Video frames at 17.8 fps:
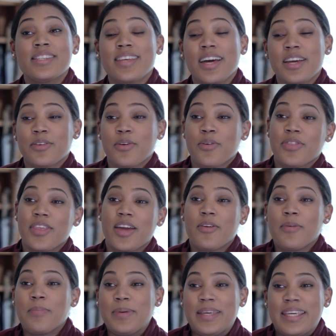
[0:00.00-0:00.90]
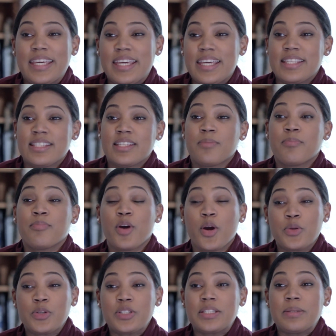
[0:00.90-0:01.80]
psychotherapy is an
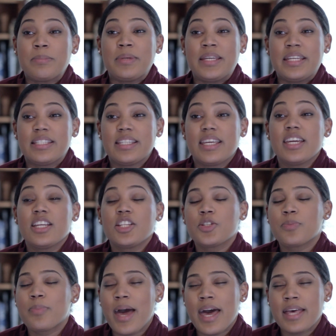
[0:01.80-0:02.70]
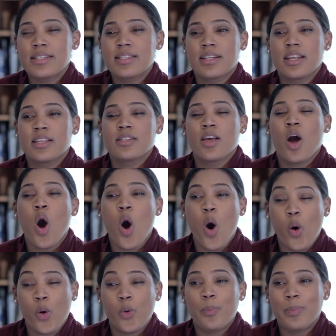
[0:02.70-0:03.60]
approach to meet each person as a
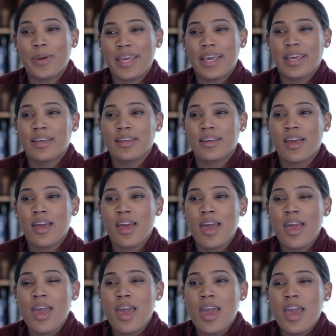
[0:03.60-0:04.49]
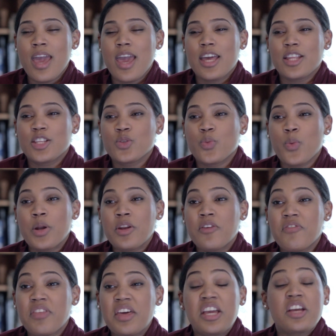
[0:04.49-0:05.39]
whole being. It's one
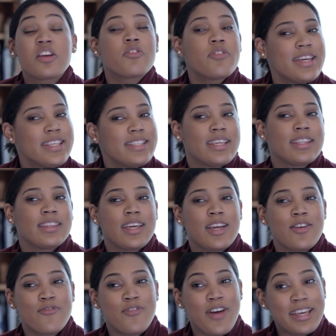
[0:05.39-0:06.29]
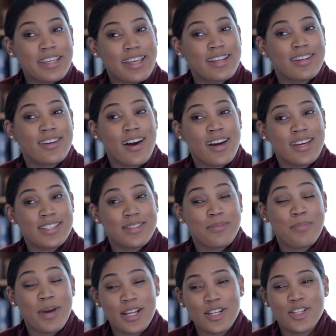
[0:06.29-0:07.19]
of the increasingly recognized
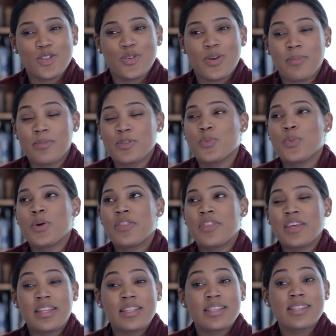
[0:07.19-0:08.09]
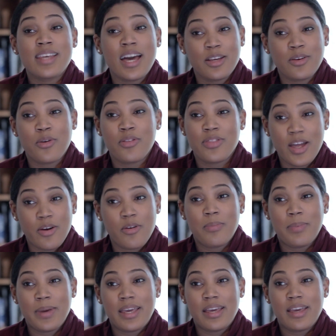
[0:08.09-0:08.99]
mainstreams within
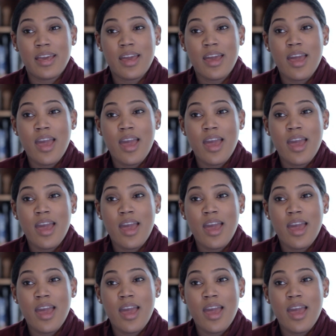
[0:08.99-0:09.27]
psychotherapy.